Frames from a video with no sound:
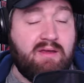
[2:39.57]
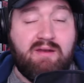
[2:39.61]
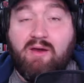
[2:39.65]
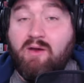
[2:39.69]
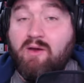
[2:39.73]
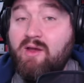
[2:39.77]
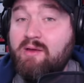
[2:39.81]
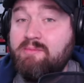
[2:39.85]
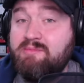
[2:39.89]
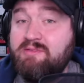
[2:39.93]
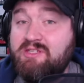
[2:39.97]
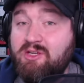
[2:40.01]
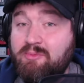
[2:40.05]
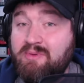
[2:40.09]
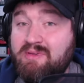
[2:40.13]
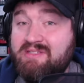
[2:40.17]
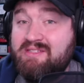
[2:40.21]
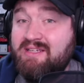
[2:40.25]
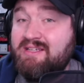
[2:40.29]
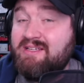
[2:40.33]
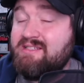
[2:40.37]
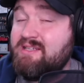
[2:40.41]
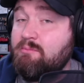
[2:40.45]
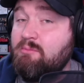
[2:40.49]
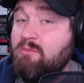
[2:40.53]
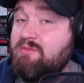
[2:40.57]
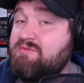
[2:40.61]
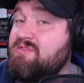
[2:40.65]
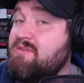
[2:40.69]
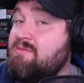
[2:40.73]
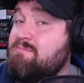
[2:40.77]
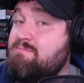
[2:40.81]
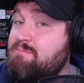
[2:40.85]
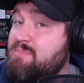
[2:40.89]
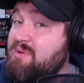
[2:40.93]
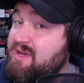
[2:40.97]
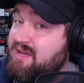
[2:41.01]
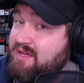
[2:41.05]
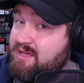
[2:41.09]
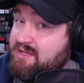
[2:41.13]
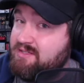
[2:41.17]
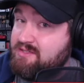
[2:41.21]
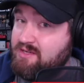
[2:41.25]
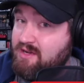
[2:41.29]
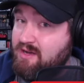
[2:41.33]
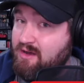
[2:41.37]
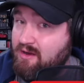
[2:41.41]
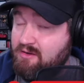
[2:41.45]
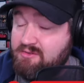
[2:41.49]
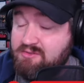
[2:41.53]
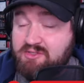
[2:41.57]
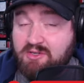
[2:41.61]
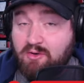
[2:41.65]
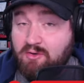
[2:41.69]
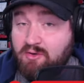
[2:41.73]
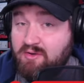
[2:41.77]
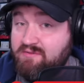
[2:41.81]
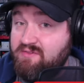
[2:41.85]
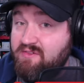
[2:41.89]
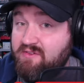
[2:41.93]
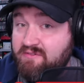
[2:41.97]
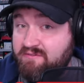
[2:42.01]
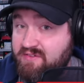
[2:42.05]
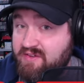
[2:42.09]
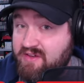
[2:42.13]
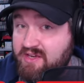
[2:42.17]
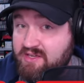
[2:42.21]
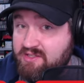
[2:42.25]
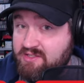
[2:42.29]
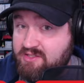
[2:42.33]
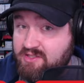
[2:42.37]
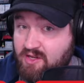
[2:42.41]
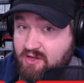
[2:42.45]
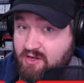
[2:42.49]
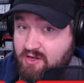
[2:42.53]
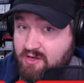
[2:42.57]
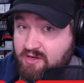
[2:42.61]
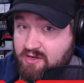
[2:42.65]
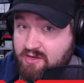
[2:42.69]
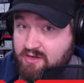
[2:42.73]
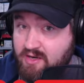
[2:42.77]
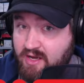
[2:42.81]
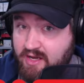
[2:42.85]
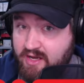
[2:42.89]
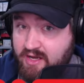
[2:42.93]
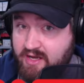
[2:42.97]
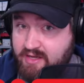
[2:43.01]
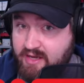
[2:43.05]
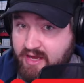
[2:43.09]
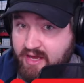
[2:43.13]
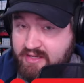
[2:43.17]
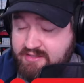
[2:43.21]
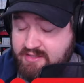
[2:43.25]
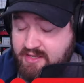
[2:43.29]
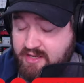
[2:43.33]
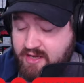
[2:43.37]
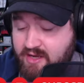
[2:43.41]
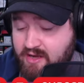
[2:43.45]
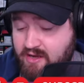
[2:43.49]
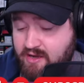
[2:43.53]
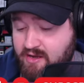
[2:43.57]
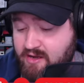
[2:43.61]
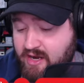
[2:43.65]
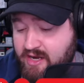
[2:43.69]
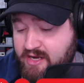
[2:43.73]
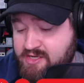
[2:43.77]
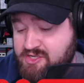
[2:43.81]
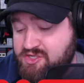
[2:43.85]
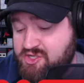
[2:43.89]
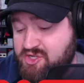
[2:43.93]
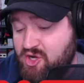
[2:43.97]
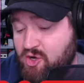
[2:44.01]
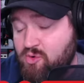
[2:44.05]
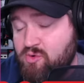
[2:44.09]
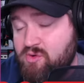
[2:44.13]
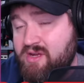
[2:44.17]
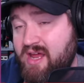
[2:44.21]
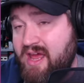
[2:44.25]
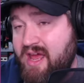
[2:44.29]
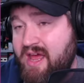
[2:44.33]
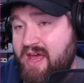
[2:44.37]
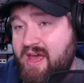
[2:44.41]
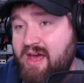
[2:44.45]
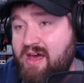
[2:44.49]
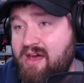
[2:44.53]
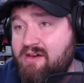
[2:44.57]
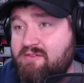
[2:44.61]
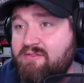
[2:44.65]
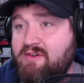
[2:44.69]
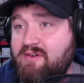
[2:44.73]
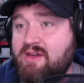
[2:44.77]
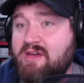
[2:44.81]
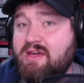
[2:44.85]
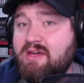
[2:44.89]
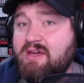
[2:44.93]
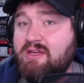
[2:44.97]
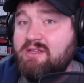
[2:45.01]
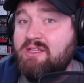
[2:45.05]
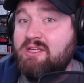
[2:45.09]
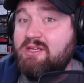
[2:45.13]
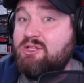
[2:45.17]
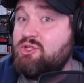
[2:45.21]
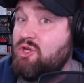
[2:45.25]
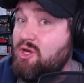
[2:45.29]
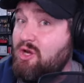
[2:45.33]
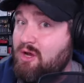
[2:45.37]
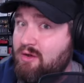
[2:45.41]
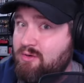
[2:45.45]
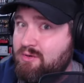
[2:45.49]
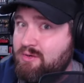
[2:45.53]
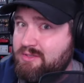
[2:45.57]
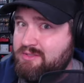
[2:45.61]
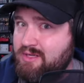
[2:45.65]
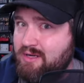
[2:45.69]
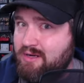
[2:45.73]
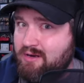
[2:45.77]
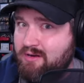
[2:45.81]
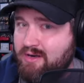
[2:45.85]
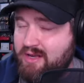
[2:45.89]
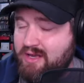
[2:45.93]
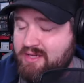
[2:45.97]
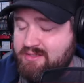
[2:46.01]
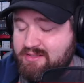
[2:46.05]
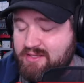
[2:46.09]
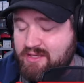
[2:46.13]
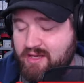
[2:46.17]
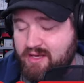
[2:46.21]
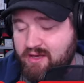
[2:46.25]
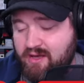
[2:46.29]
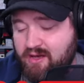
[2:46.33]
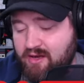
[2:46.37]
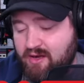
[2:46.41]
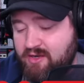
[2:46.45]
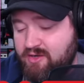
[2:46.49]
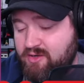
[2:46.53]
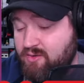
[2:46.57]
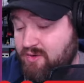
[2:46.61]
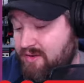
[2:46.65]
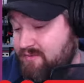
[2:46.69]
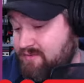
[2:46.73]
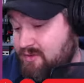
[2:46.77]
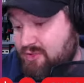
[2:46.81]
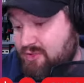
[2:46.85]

Now, I am still missing some of the biggest cards. I don't have the Venusaur uh, S I R, I don't have the Charizard S I R, I don't have the